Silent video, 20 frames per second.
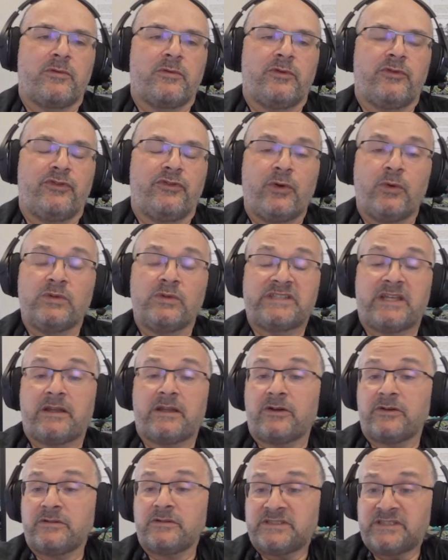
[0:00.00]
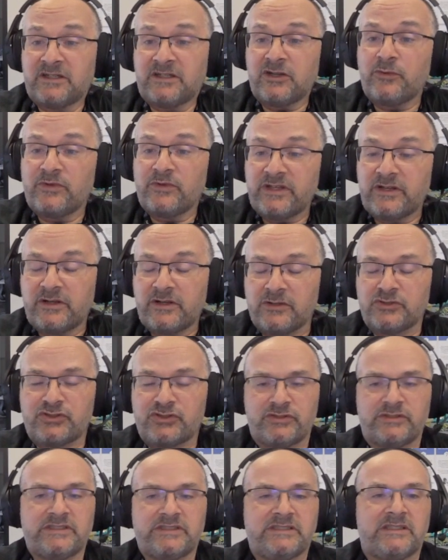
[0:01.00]
those that are security
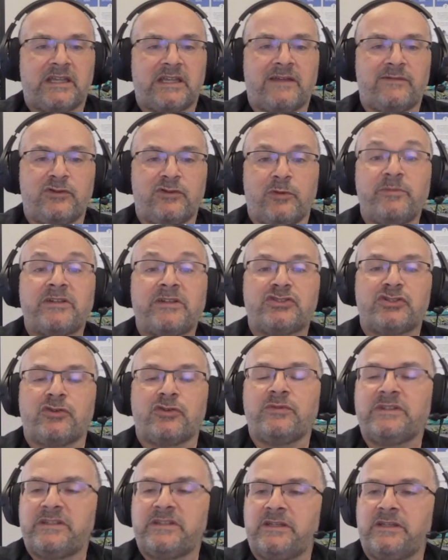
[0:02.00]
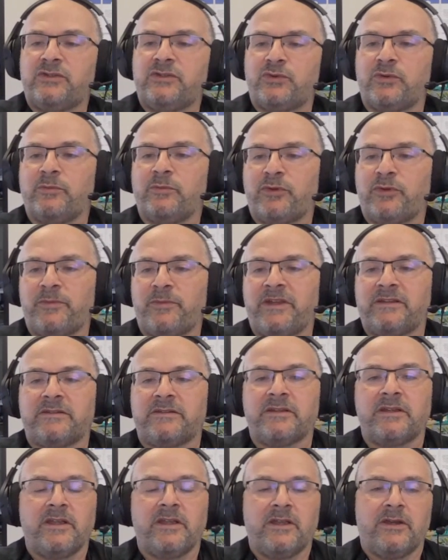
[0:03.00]
conscious, that have the maturity to implement